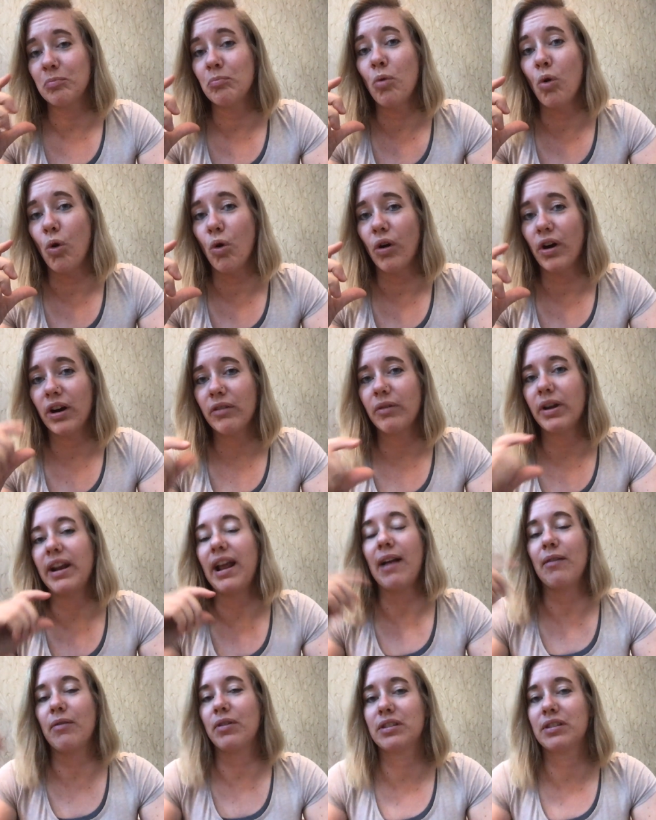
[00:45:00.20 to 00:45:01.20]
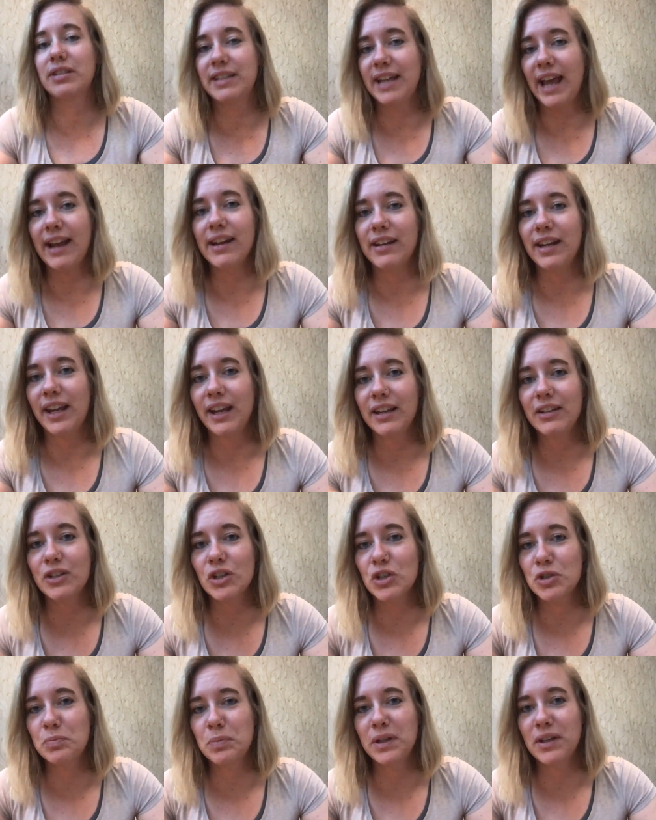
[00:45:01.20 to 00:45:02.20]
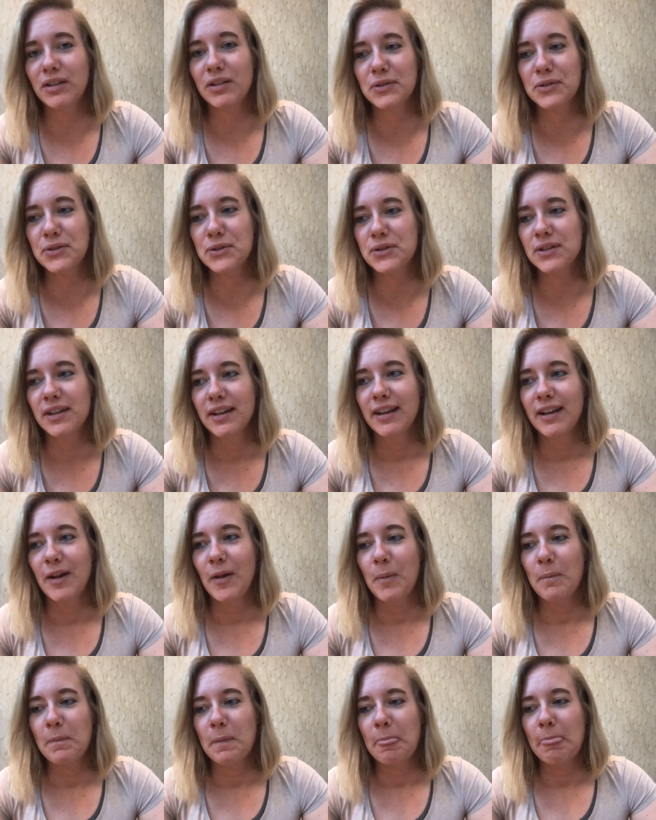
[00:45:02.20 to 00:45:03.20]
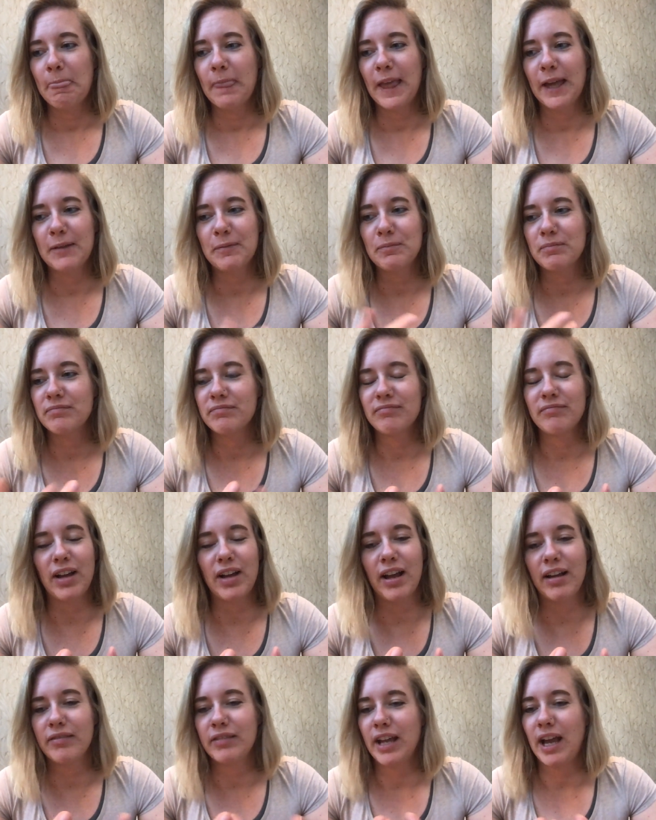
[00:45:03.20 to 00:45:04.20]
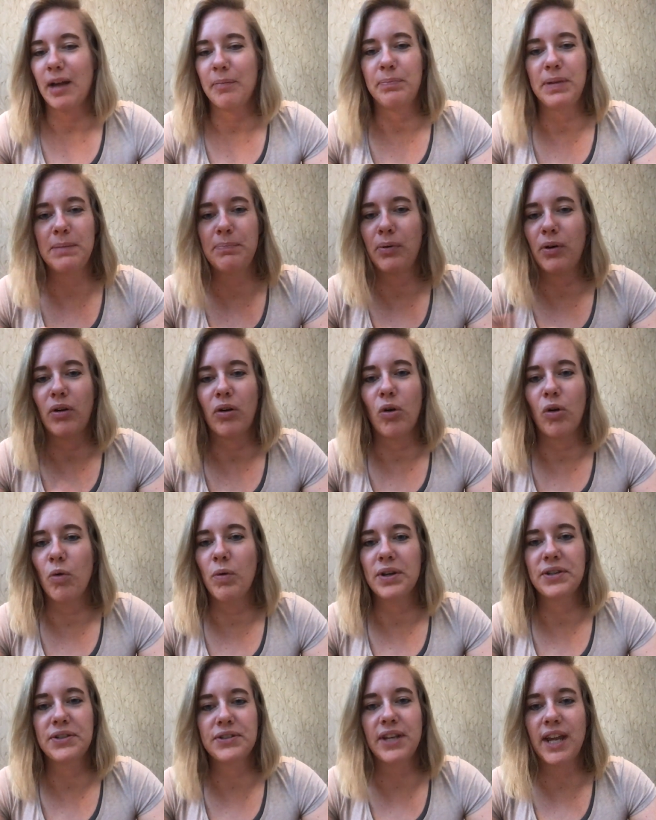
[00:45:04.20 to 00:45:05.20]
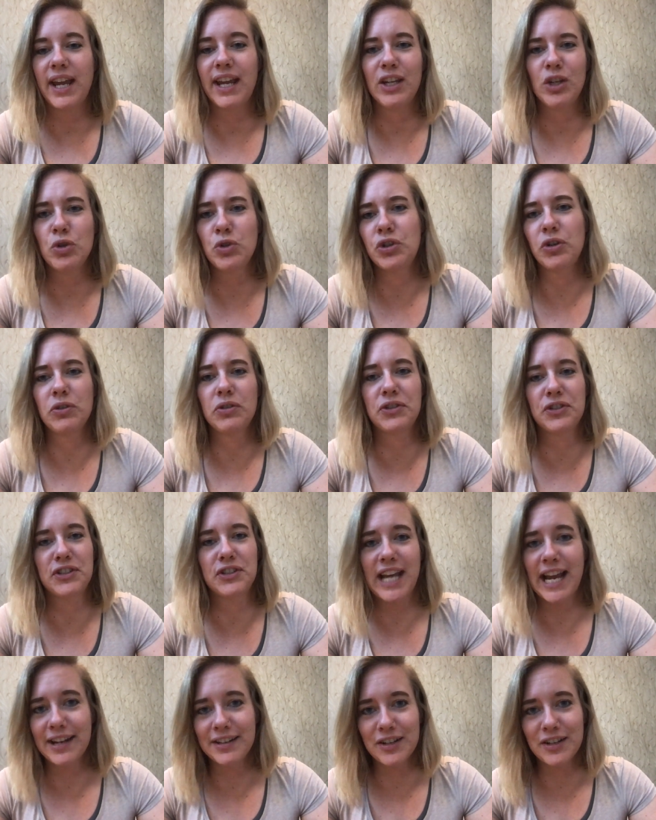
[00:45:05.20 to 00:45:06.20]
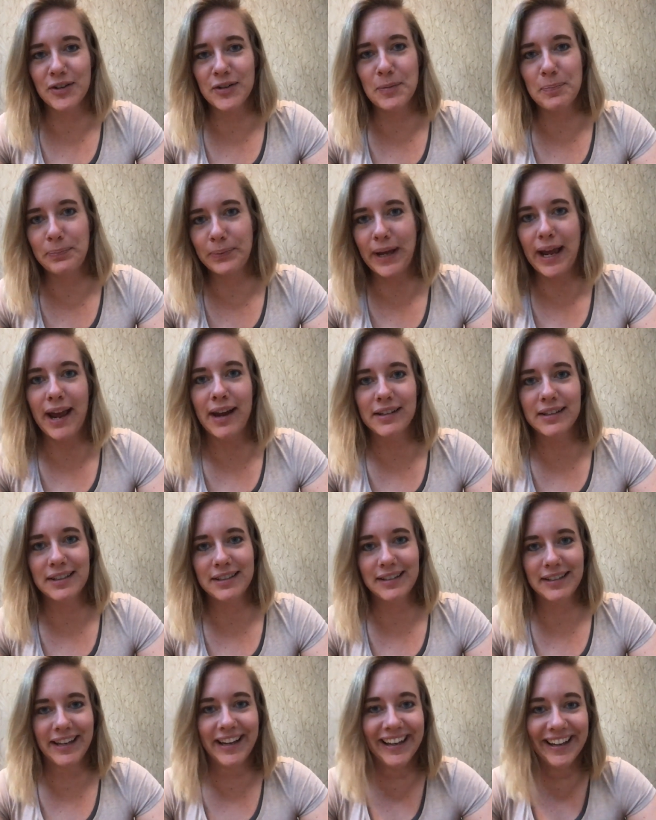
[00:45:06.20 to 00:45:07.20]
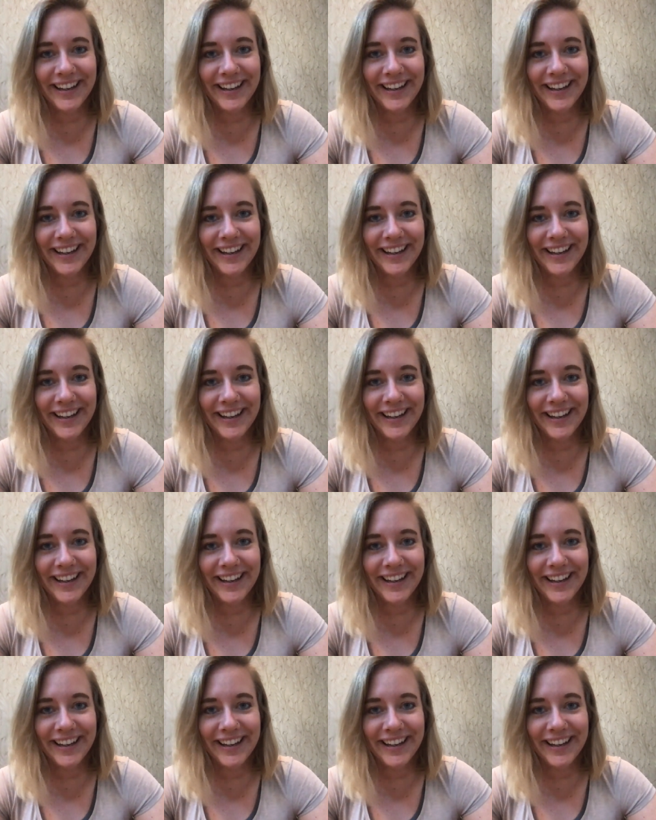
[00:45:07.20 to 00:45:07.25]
more when I was standing, just because, yeah, people are always saying you should stand on the pegs.